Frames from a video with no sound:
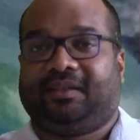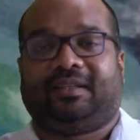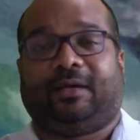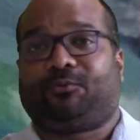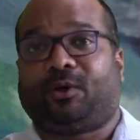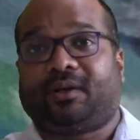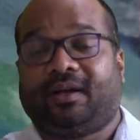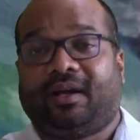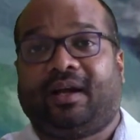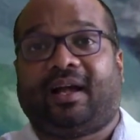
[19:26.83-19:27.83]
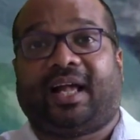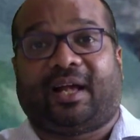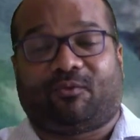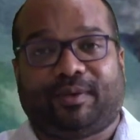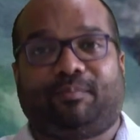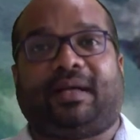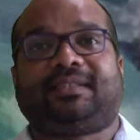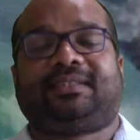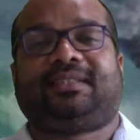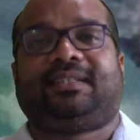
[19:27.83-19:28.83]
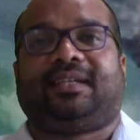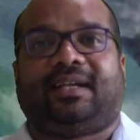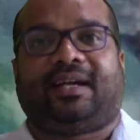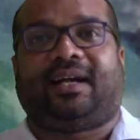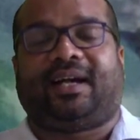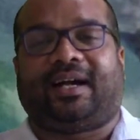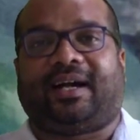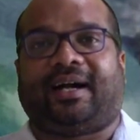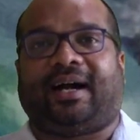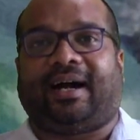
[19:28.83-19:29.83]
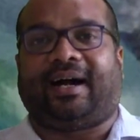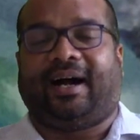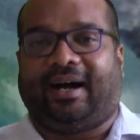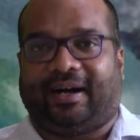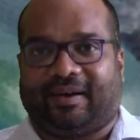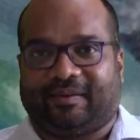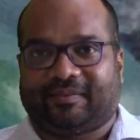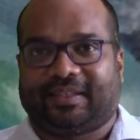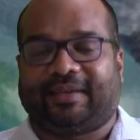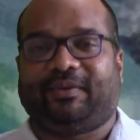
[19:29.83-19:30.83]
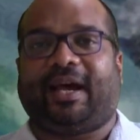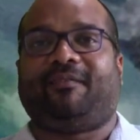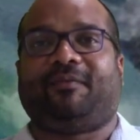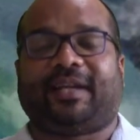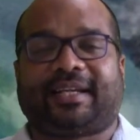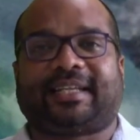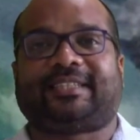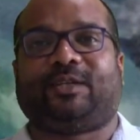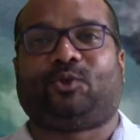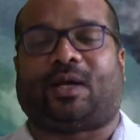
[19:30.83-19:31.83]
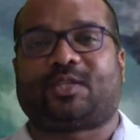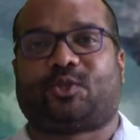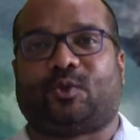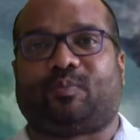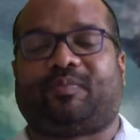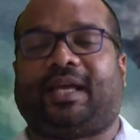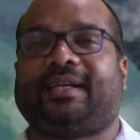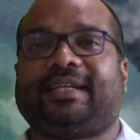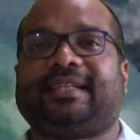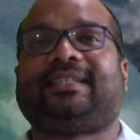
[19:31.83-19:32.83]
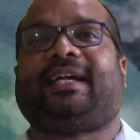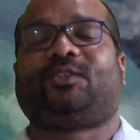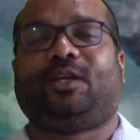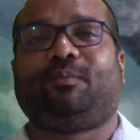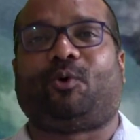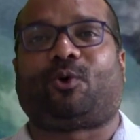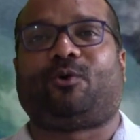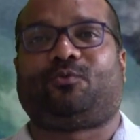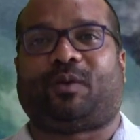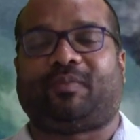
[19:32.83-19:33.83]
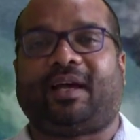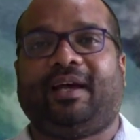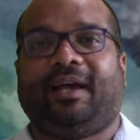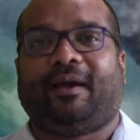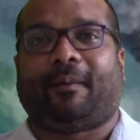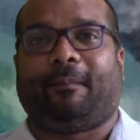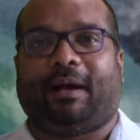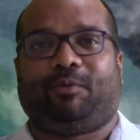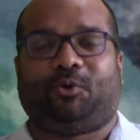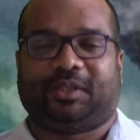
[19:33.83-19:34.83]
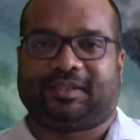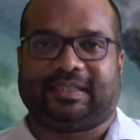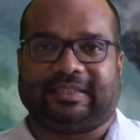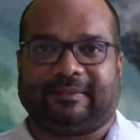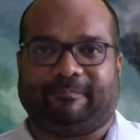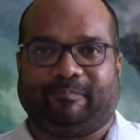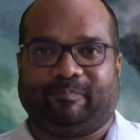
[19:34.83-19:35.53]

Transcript: Therefore, we must, we have every reason to assume that it is actually borrowed from the Babylonian system.